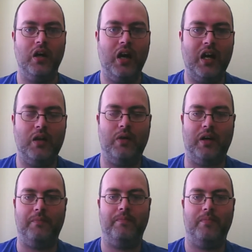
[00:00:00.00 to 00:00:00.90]

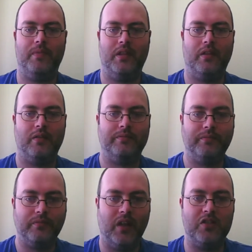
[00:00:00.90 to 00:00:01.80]
Anyway.
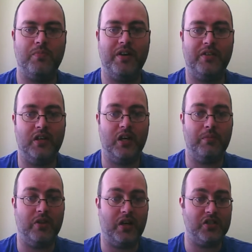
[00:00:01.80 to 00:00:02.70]
That's my theory
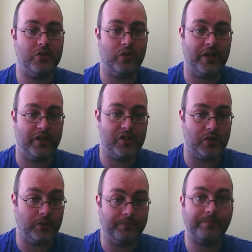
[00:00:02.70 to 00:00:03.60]
about that story,
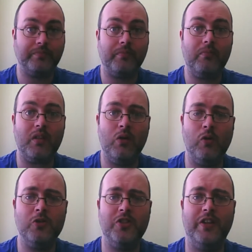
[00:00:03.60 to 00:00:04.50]
so
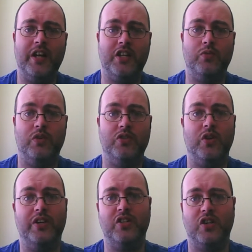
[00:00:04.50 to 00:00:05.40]
on to the next one.
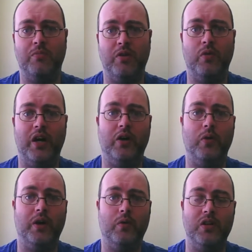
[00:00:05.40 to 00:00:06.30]
Sorry, this is going to be quite a
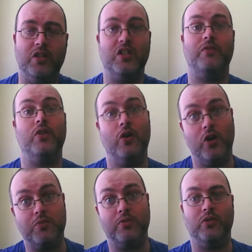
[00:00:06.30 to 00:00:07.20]
quick one because I've got the
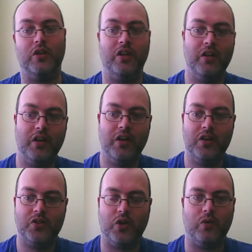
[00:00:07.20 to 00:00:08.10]
hospital in a
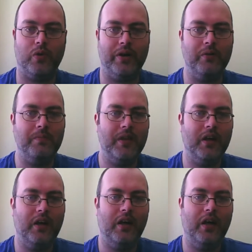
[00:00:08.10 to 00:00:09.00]
short while.
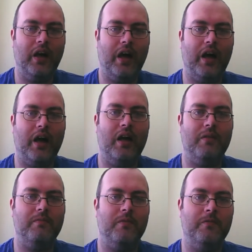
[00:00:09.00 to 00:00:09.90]

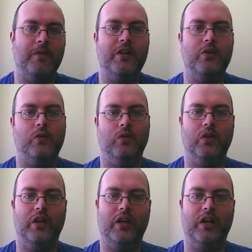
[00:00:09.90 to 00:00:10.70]
Video.